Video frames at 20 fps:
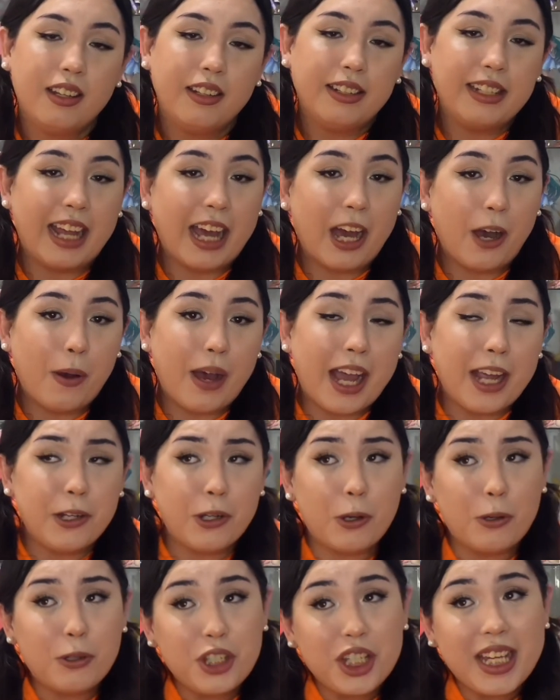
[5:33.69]
Now, I
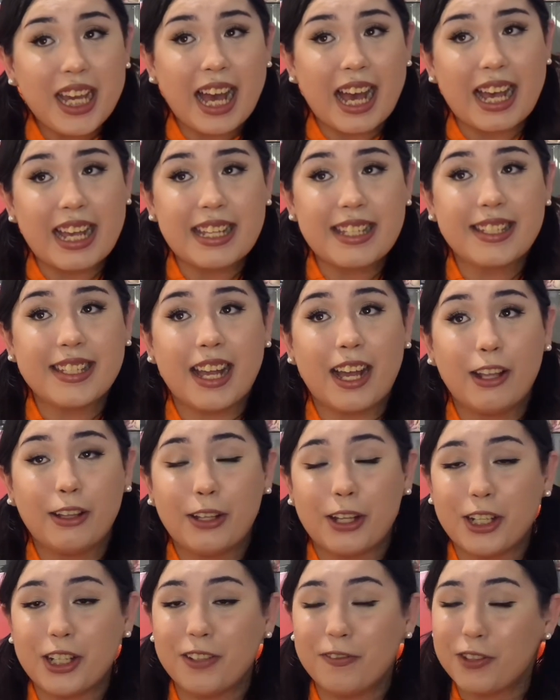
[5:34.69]
know she has a
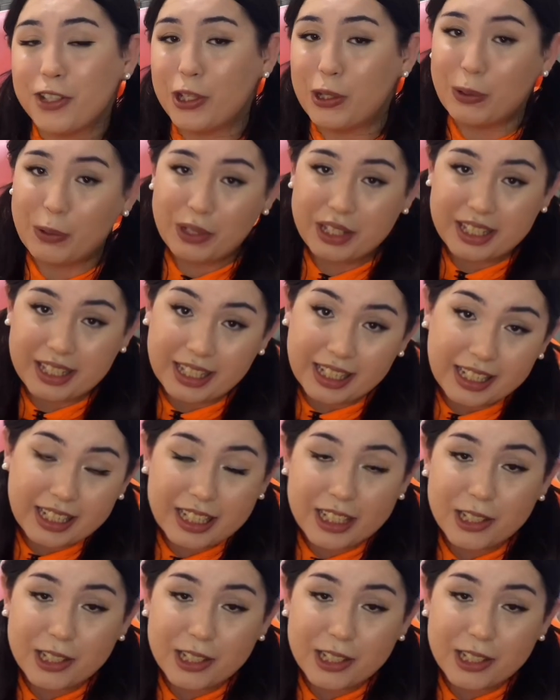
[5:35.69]
lot of QC